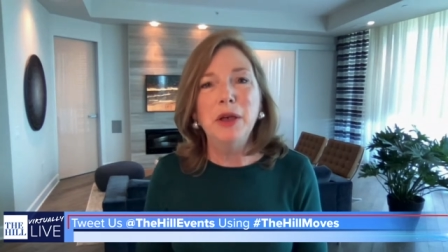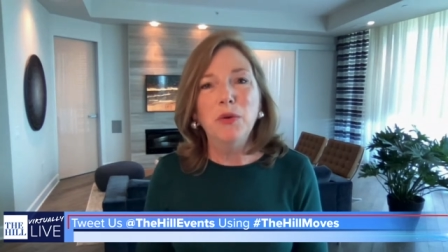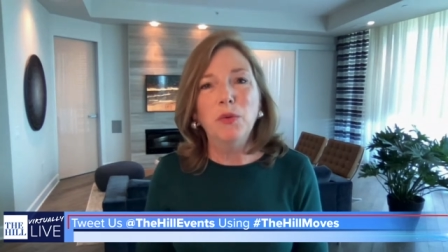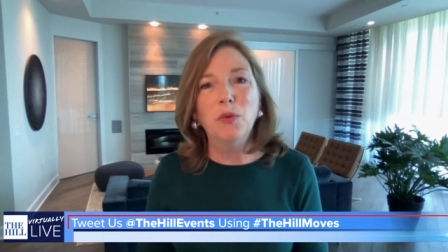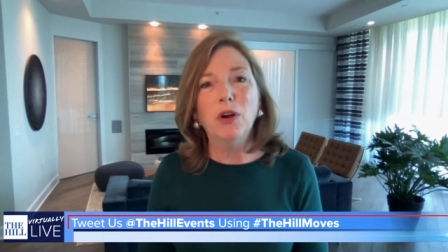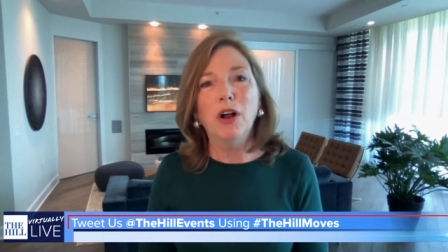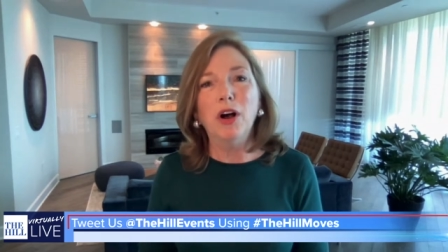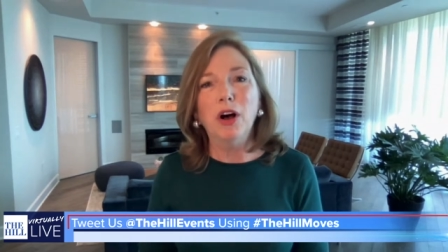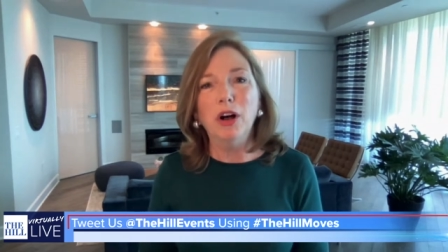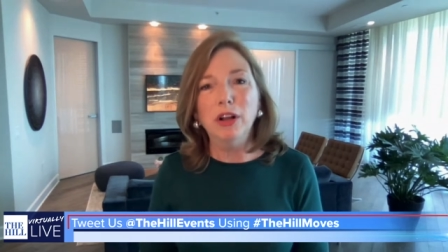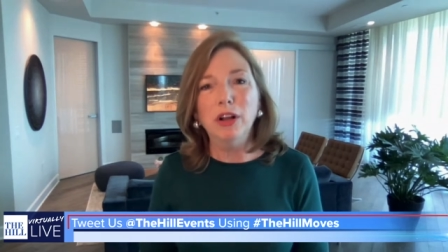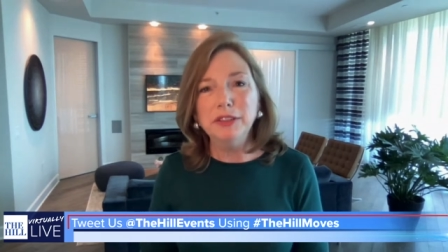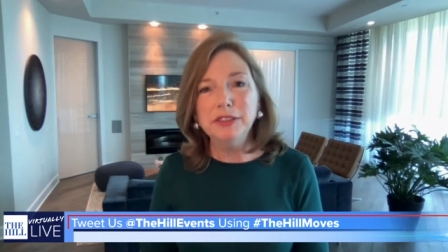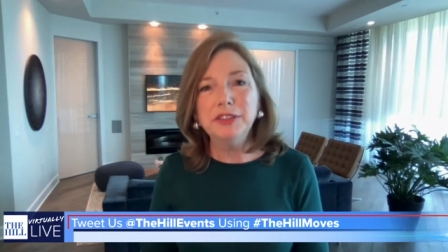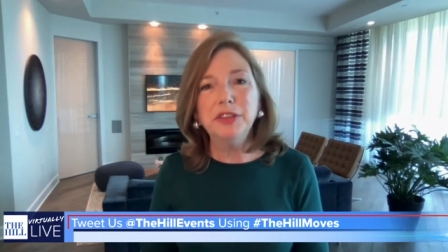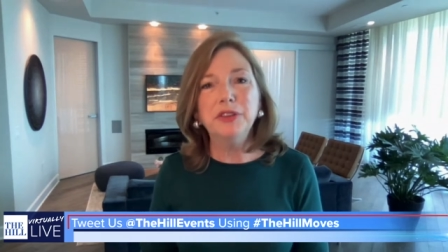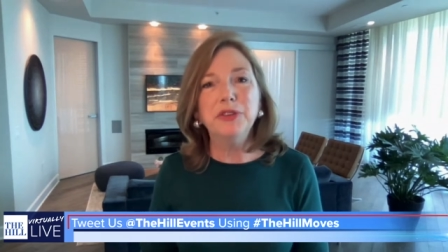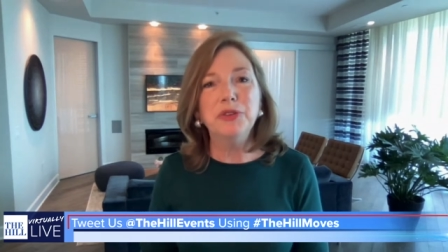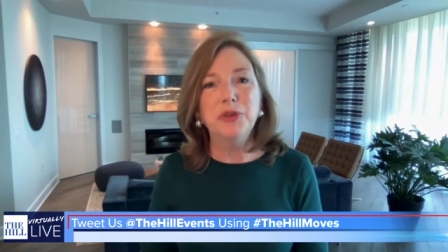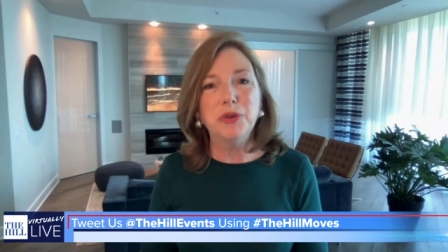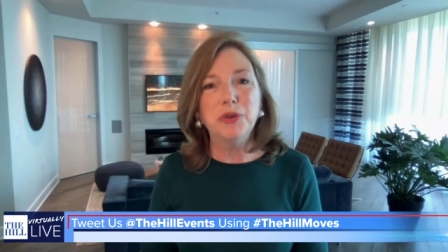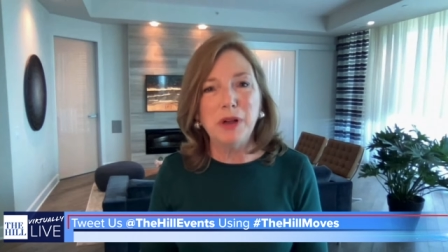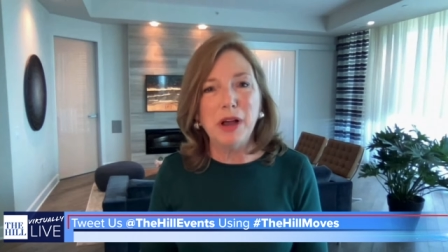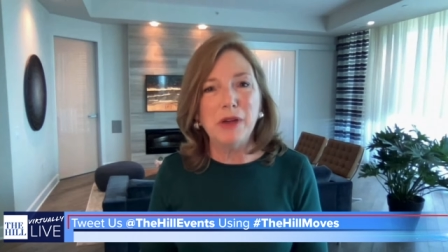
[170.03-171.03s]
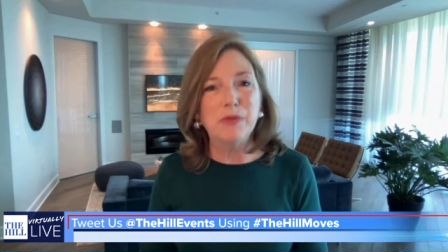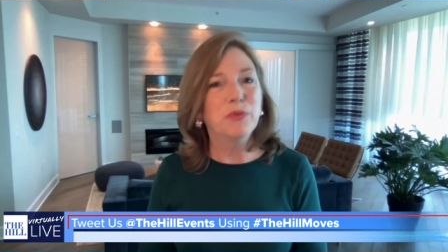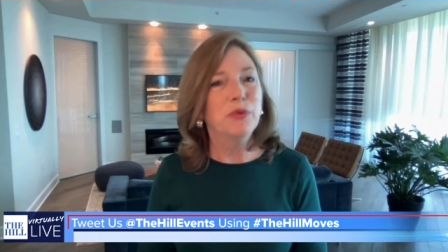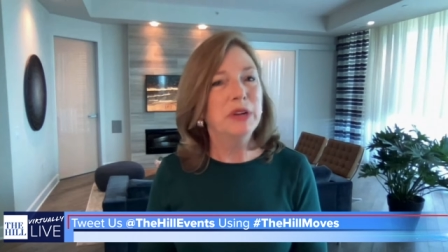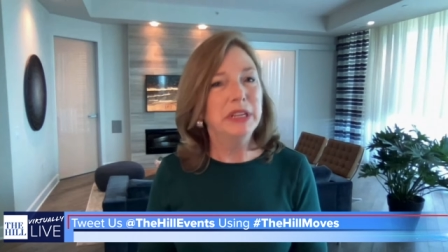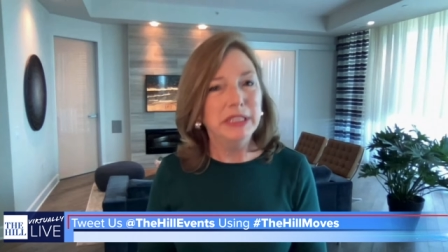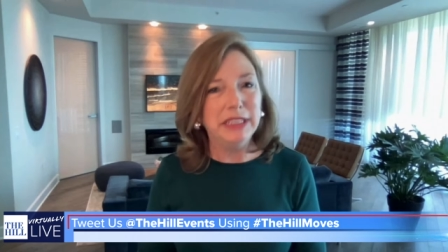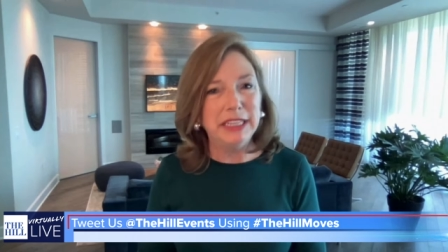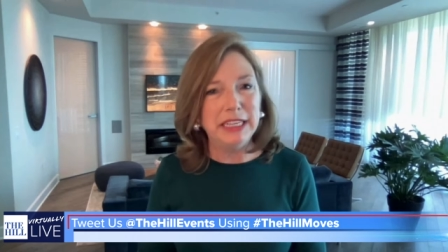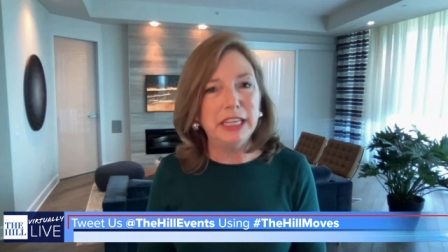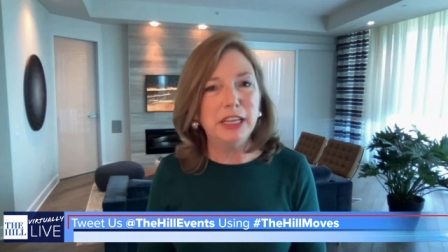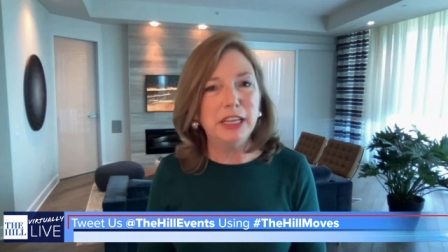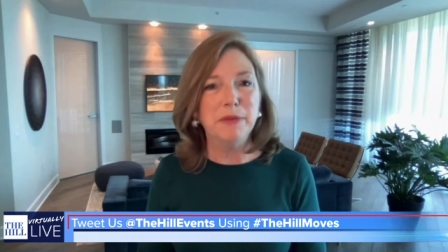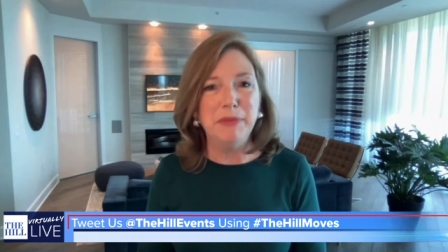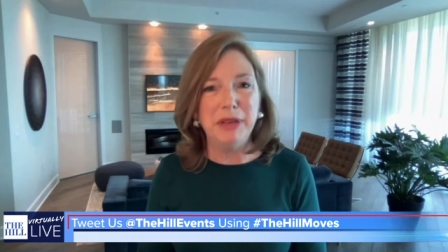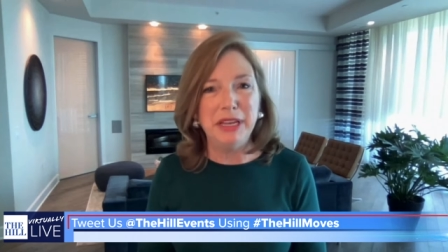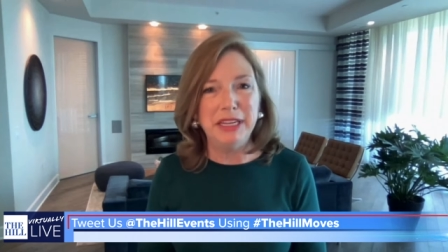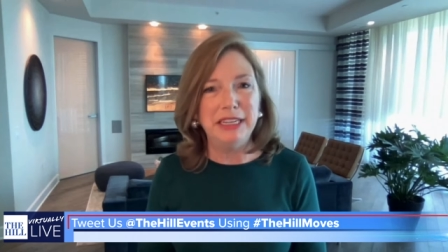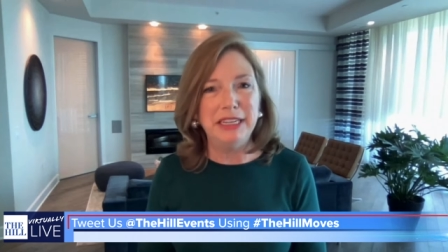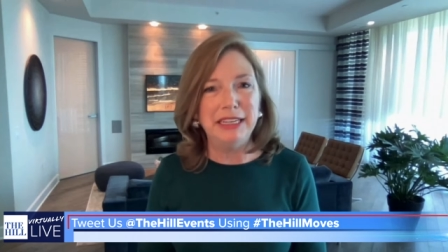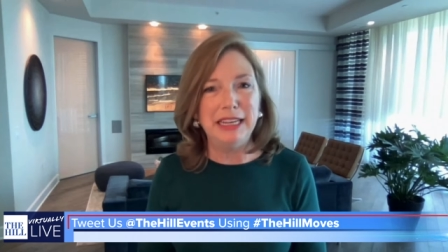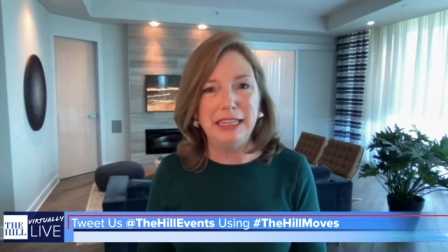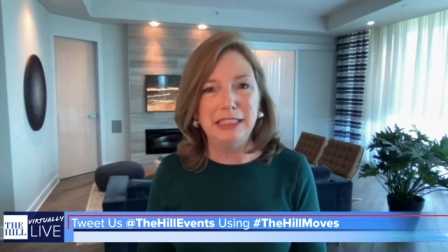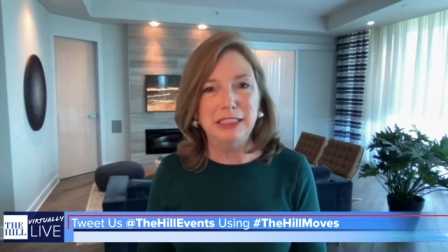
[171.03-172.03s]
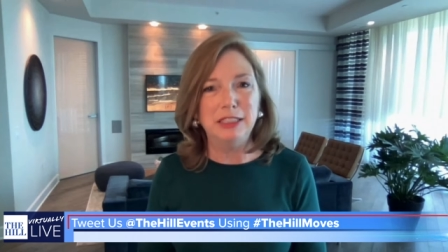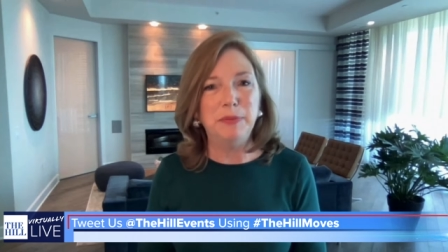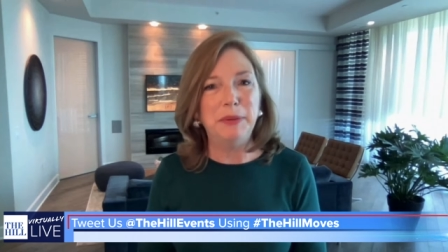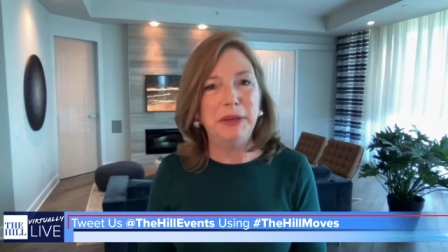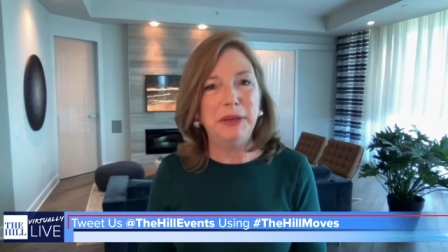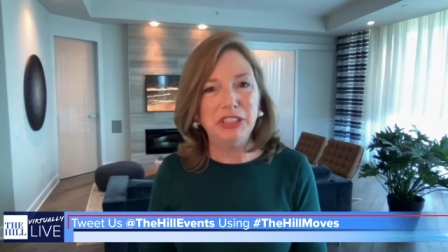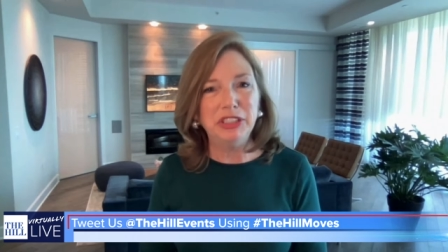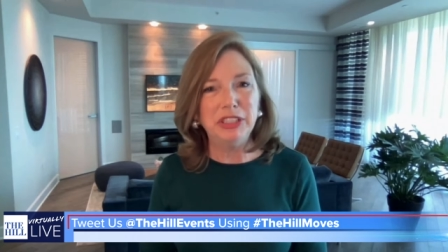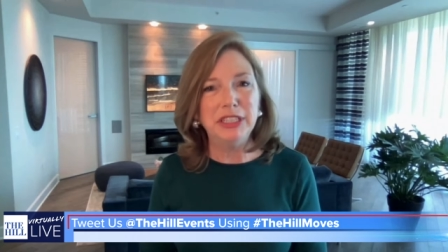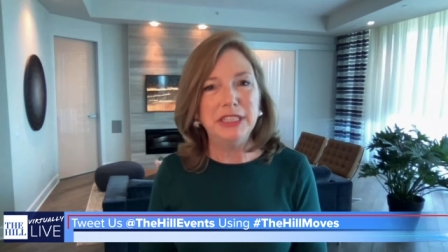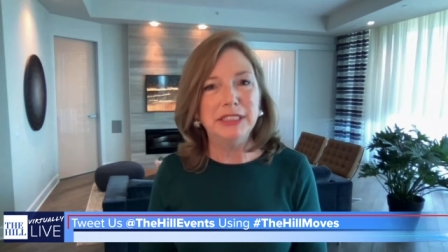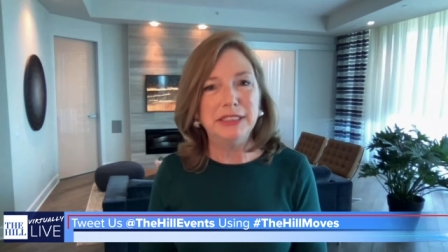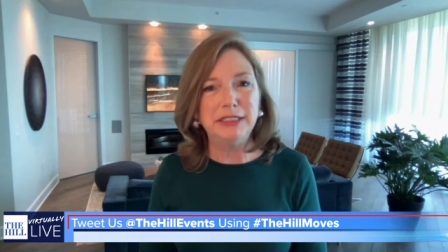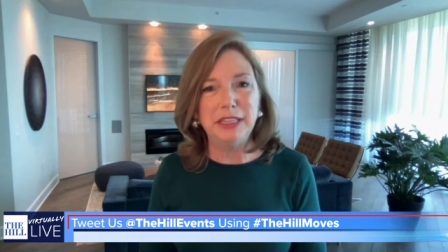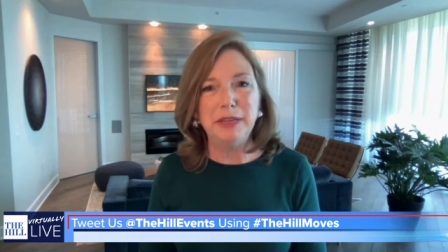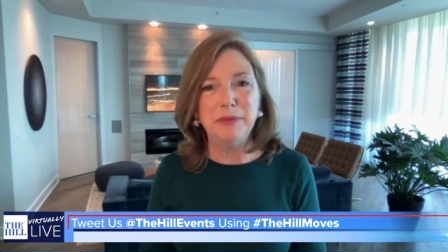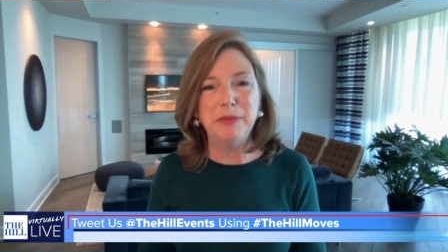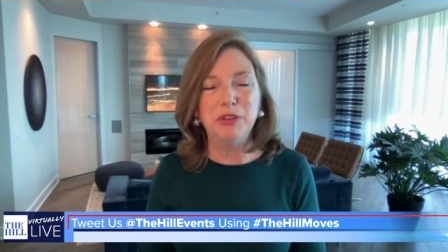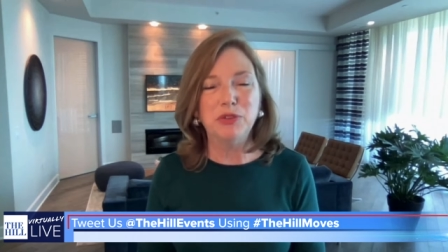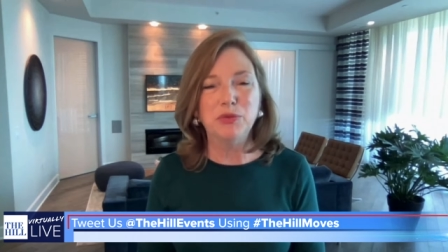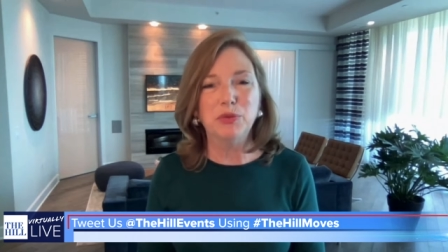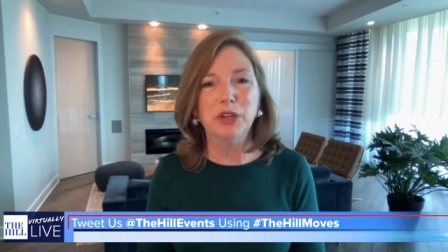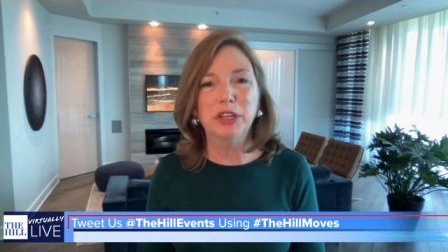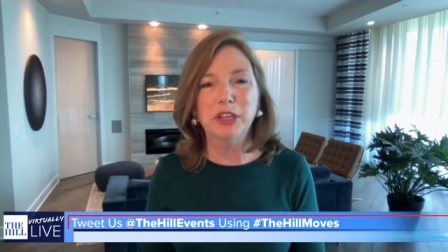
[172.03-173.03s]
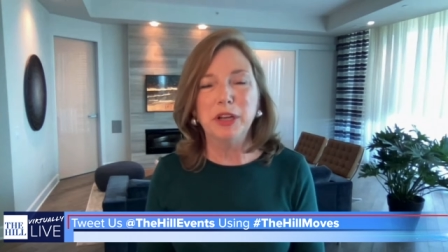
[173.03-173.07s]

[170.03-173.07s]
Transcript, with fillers: We're also really committed, and especially at Siemens,